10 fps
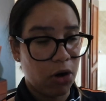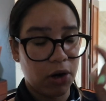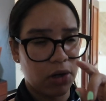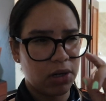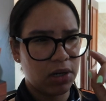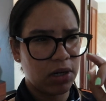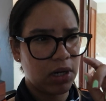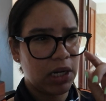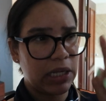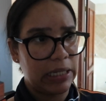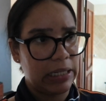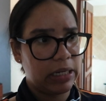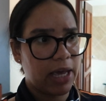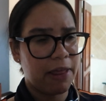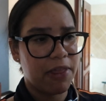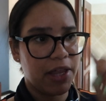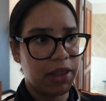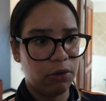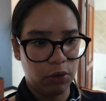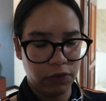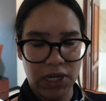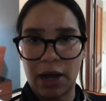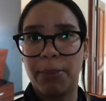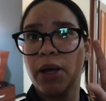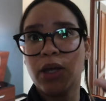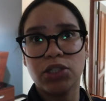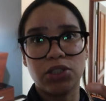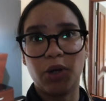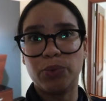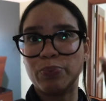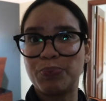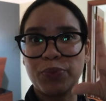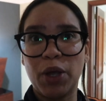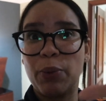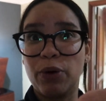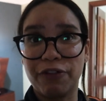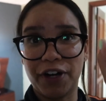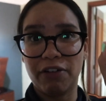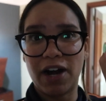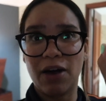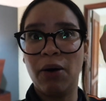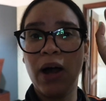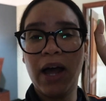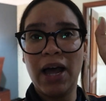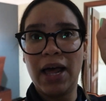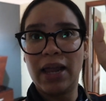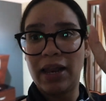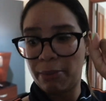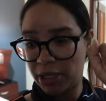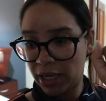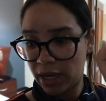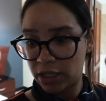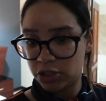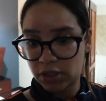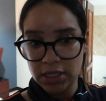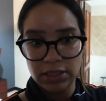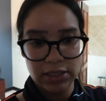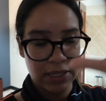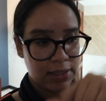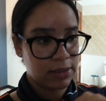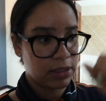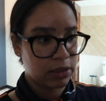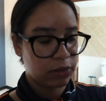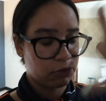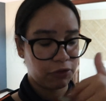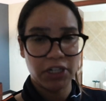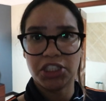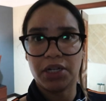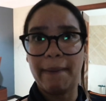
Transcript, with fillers: or eat and then the rooftop so we'll figure it out let me get undressed and freshen